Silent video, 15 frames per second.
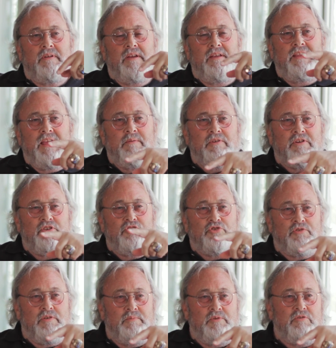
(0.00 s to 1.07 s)
and they would
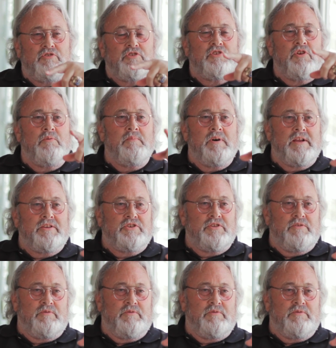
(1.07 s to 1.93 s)
contribute so much,